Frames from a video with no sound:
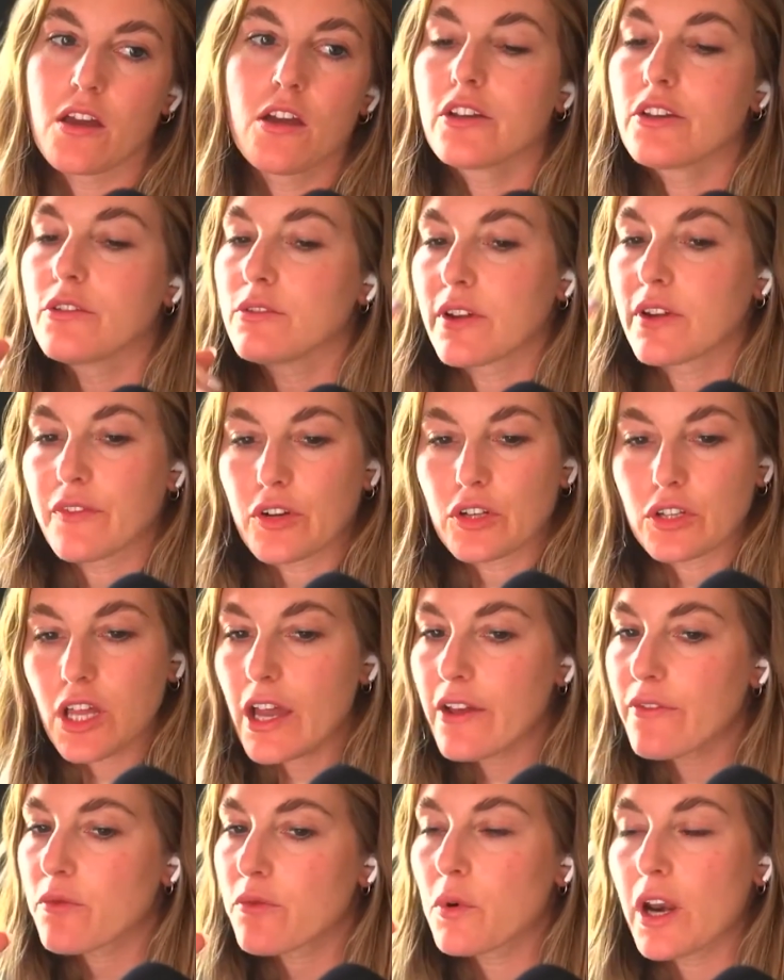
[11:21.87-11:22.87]
you live your
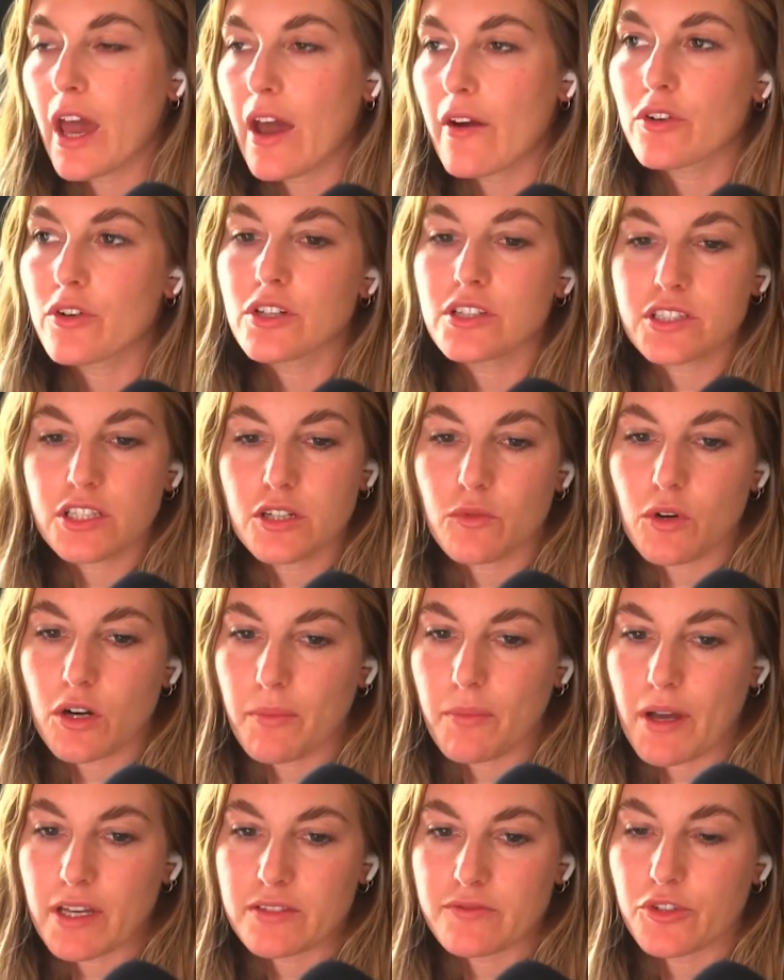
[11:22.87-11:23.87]
life, whatever is going to work
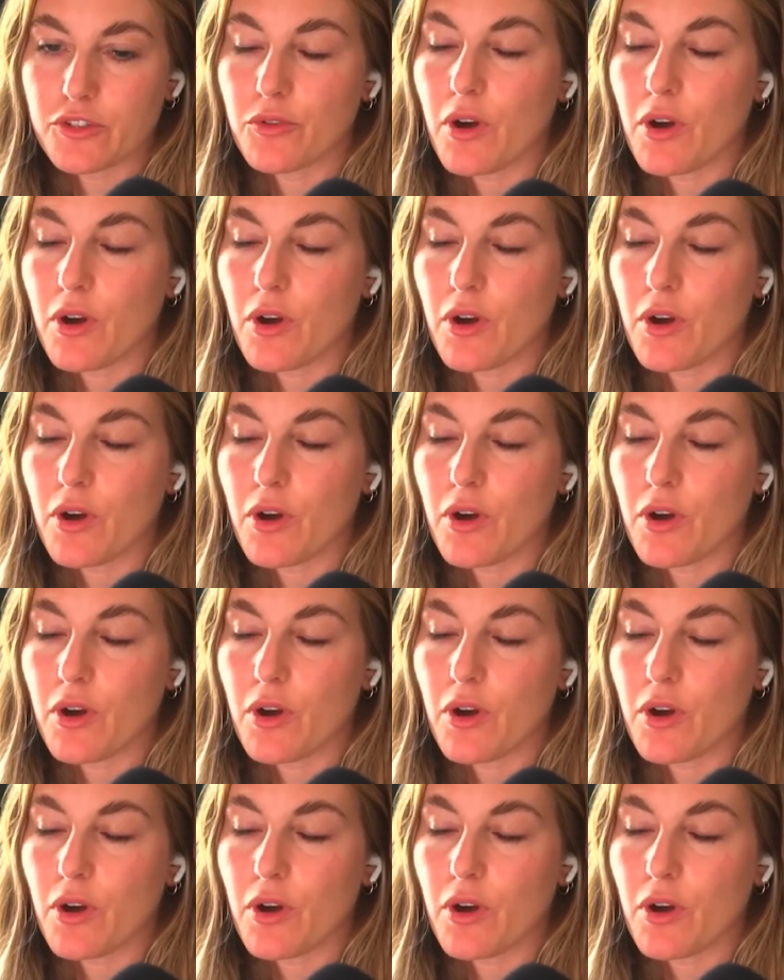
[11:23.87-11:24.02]
best for you.